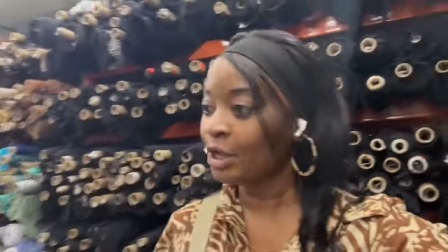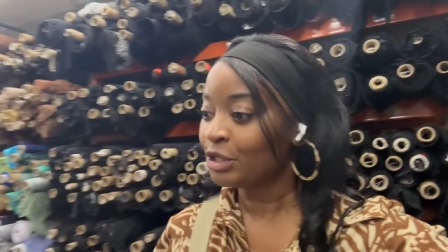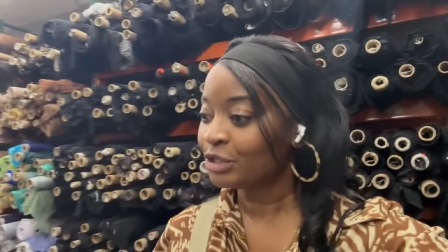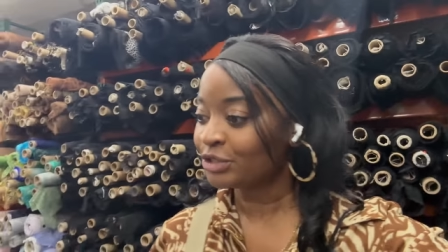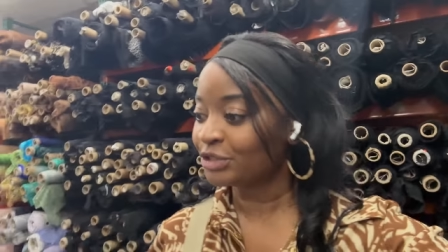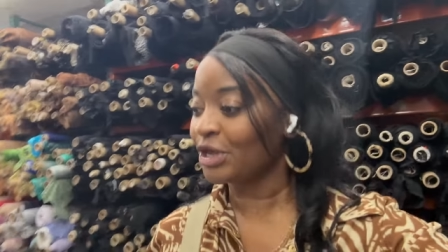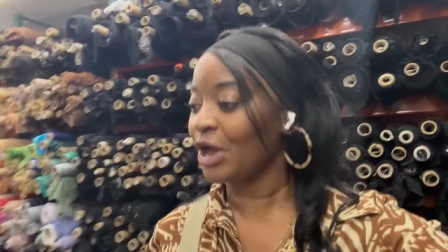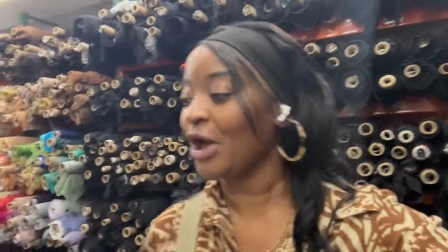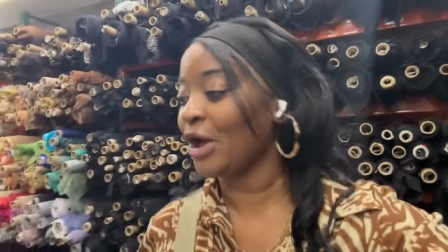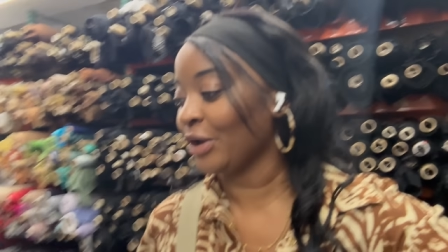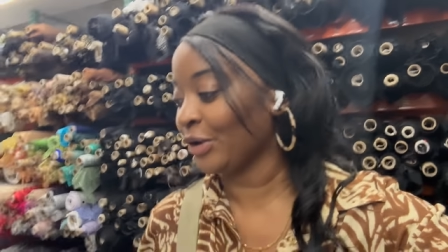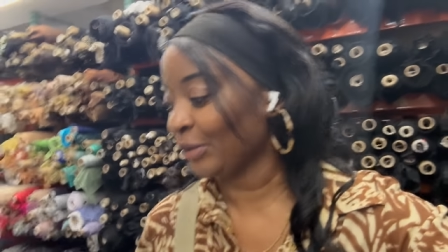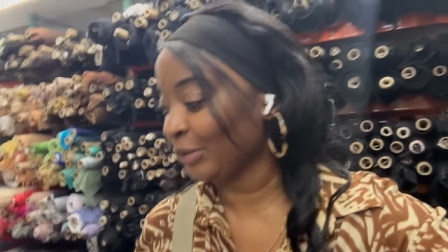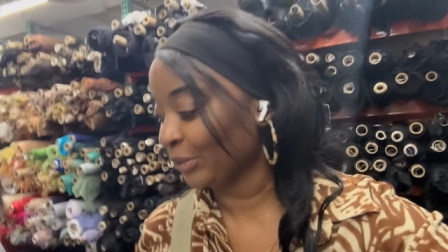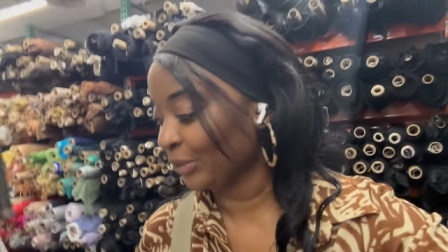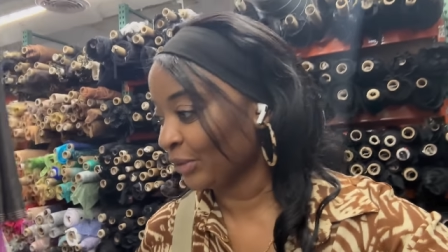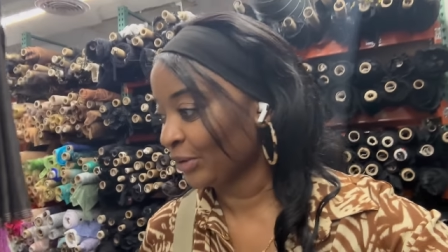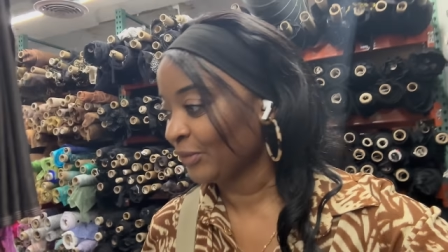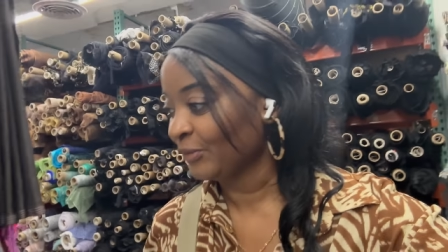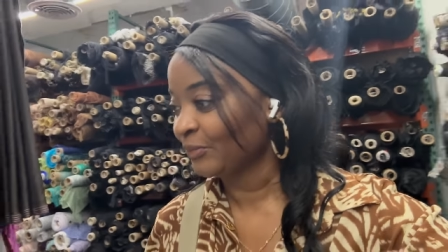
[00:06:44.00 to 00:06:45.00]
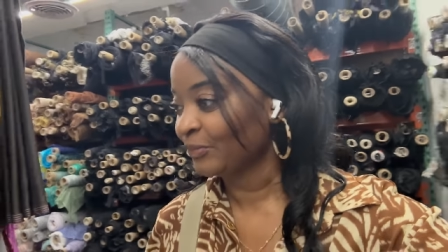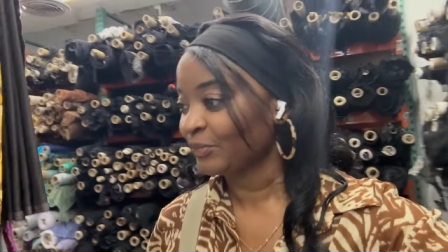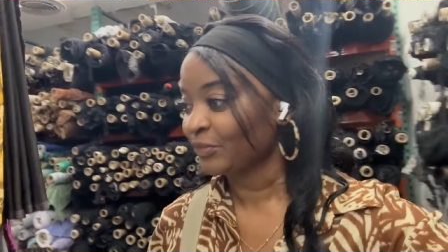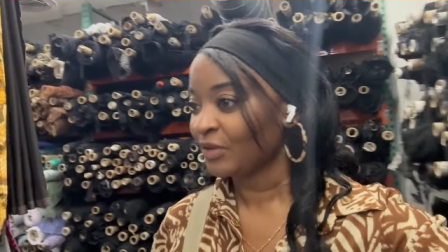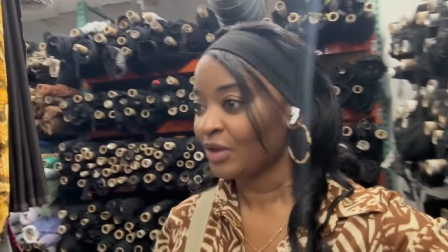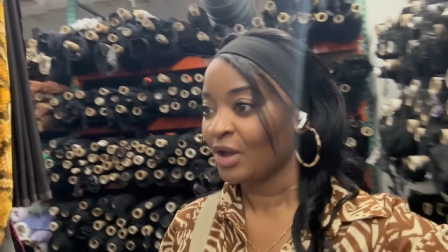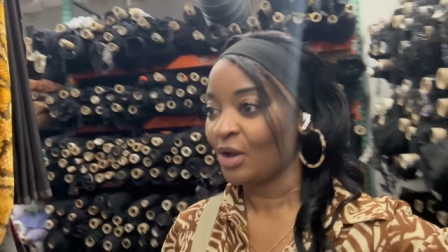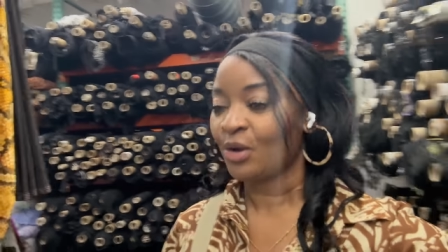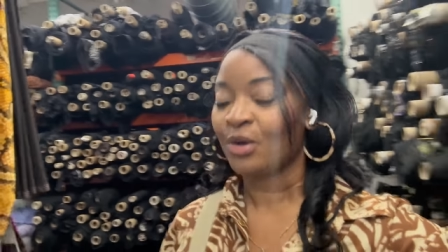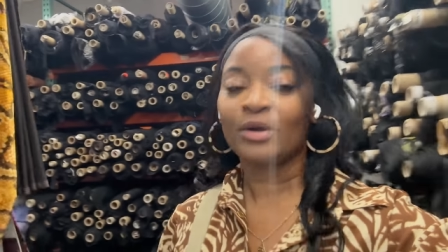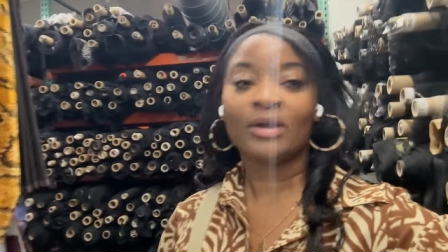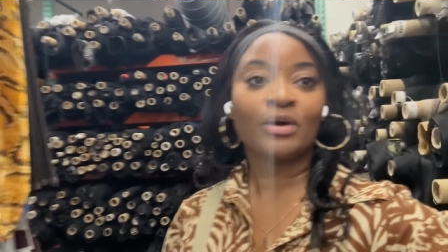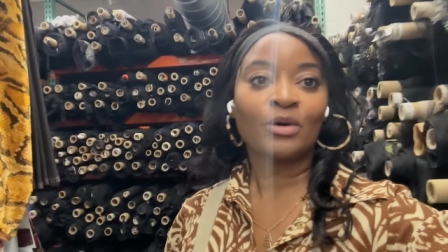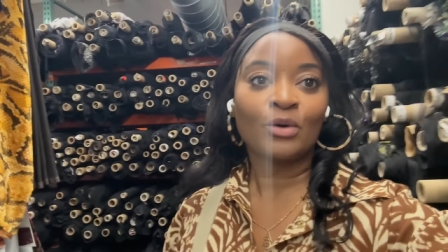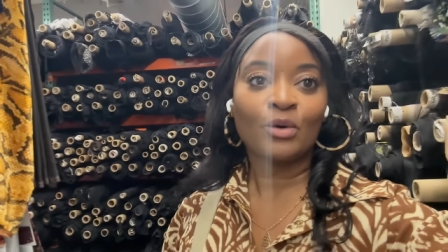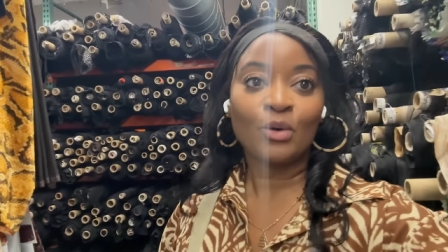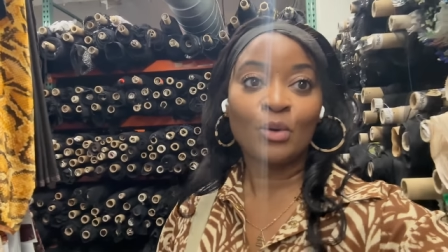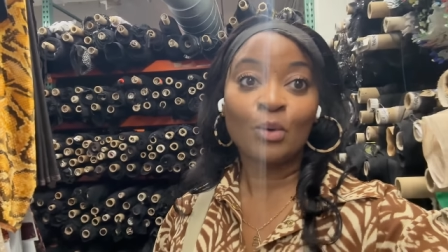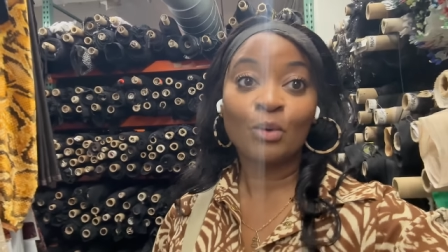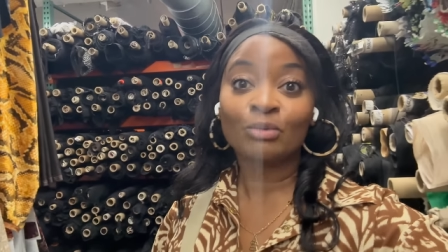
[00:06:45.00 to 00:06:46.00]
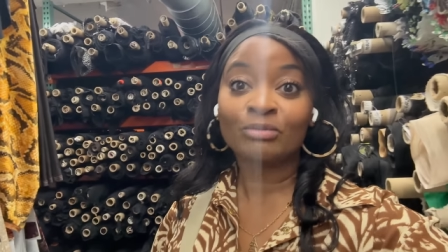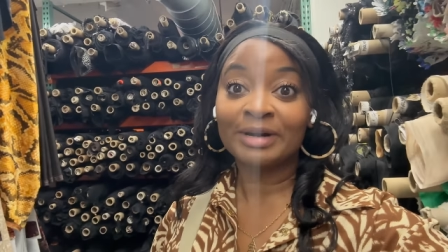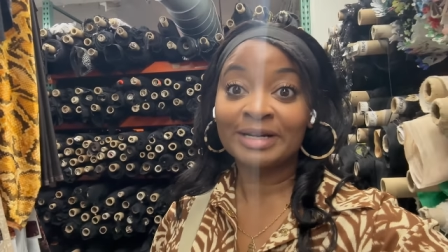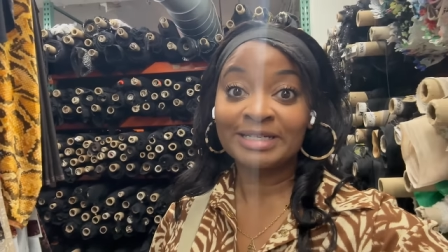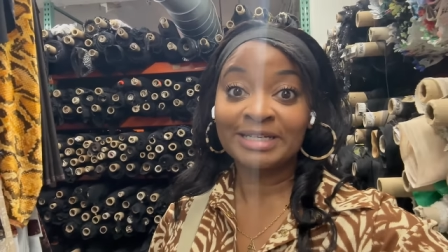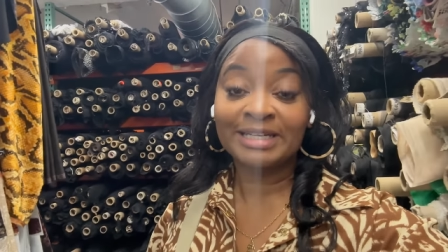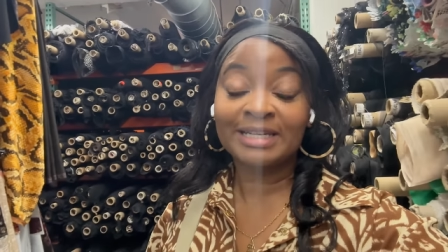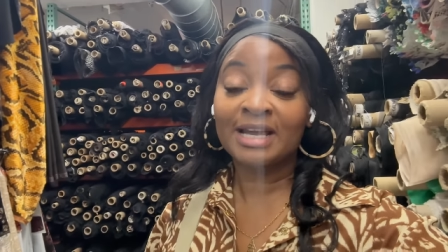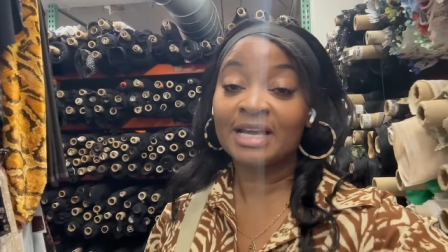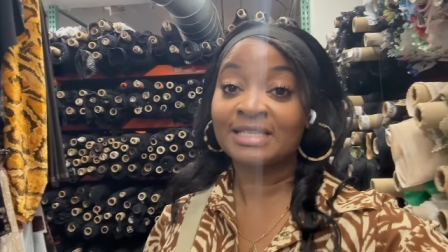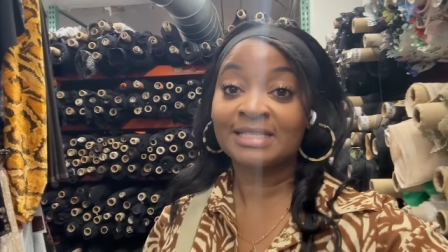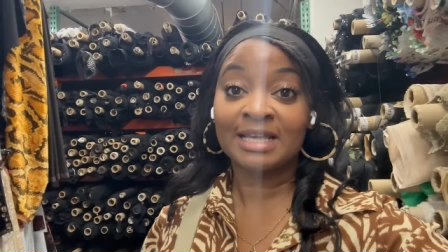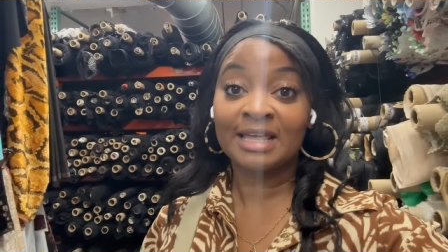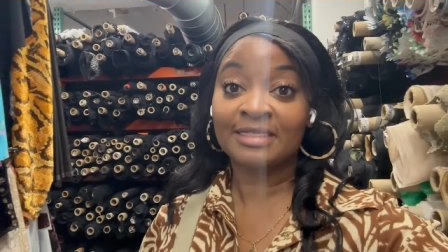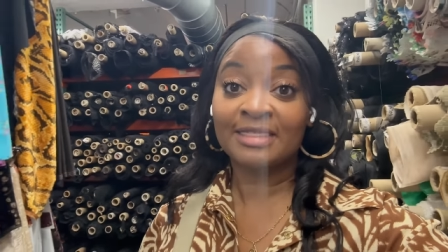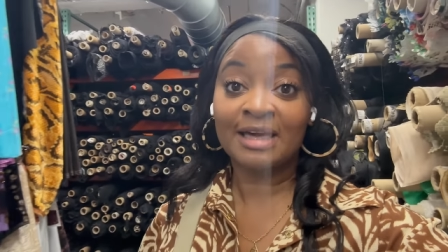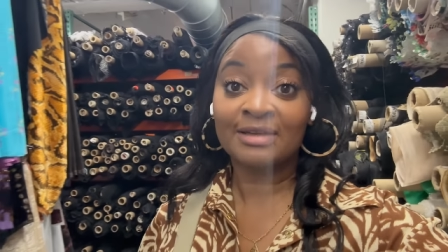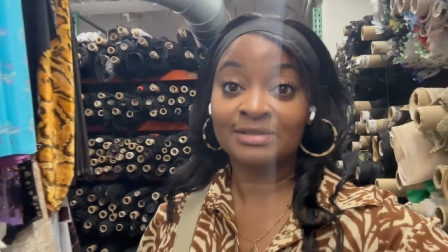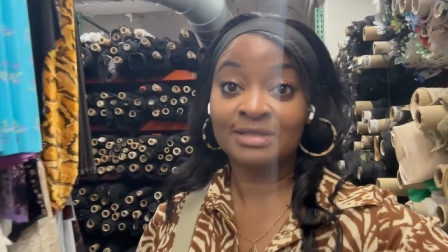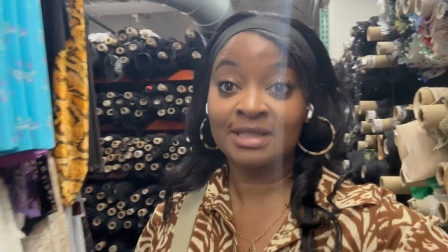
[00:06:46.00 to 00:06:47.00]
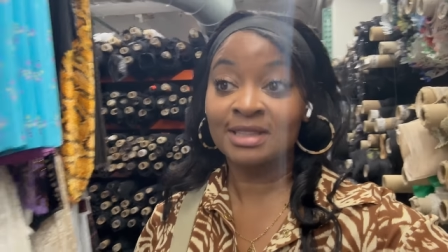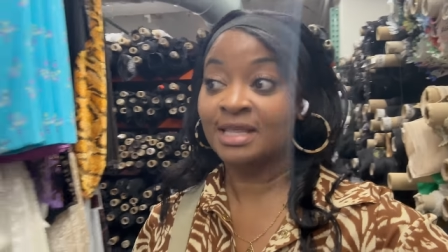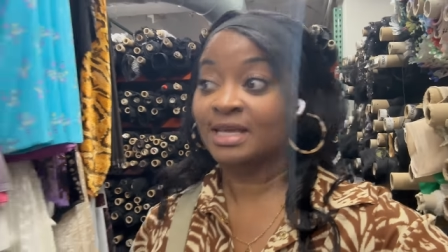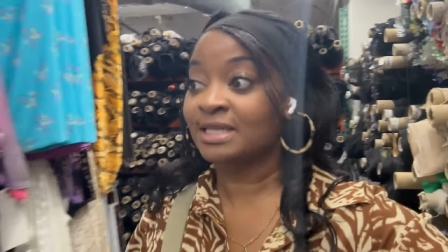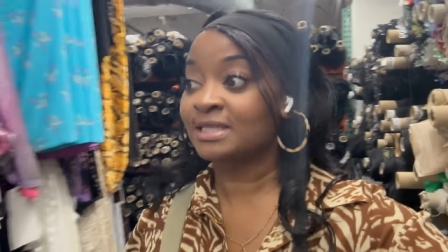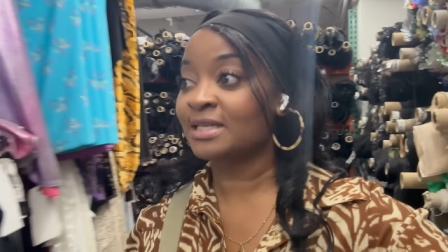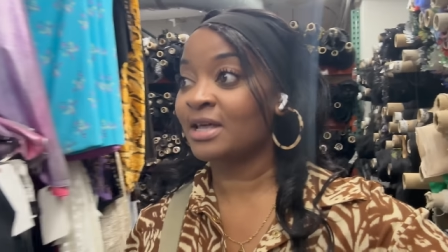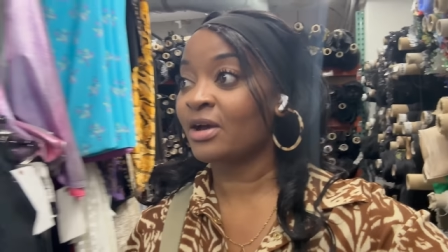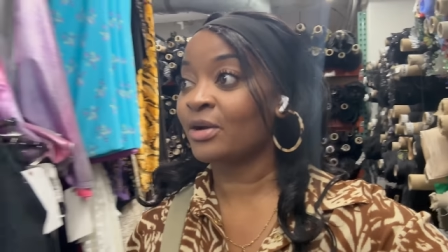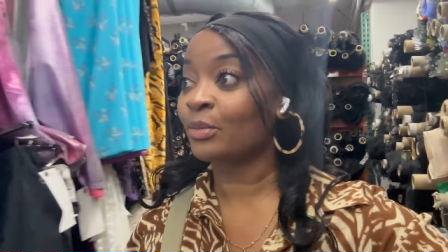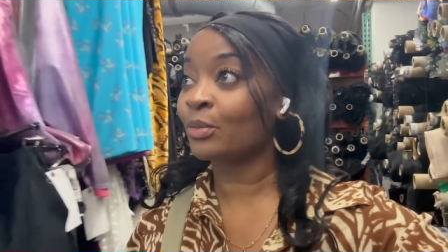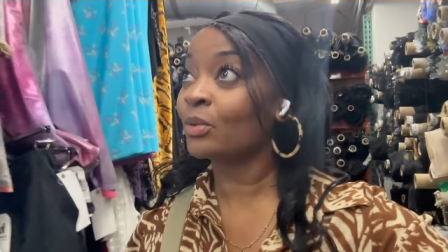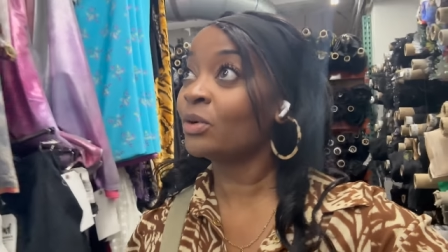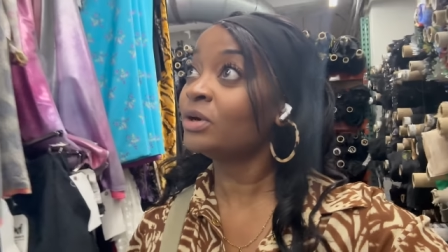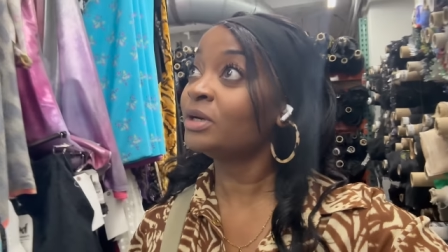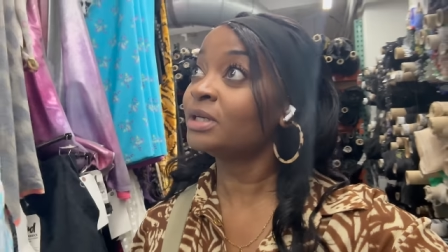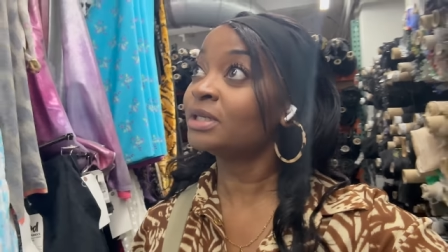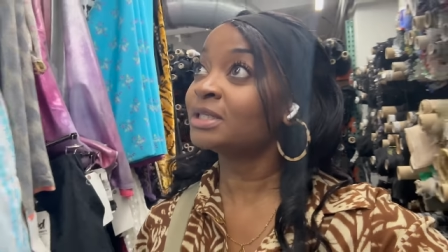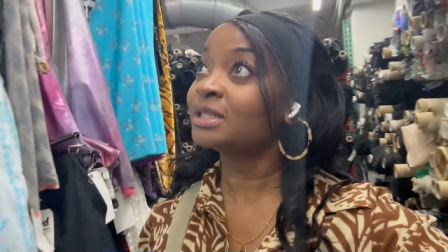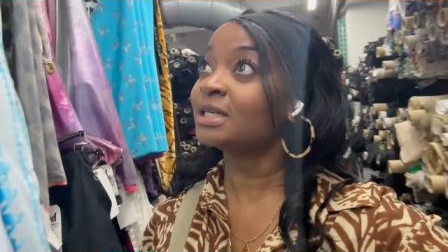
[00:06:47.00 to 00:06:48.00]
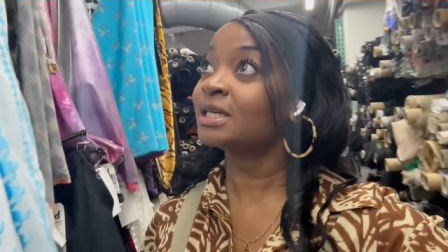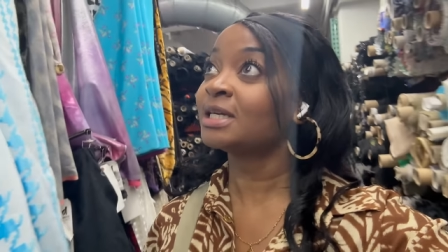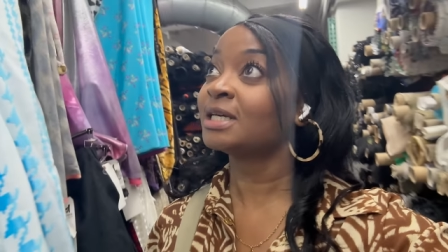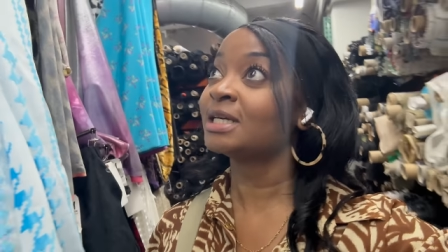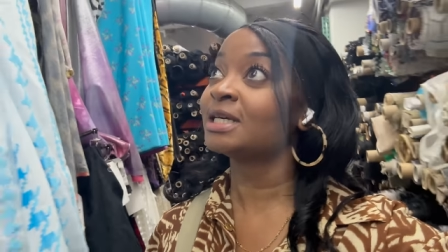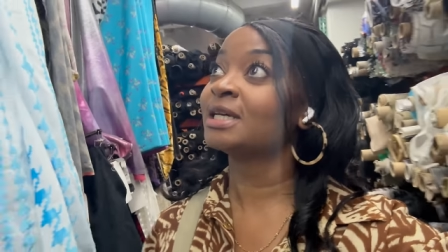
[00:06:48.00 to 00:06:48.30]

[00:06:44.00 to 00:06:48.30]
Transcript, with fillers: So already I see a thousand things that I want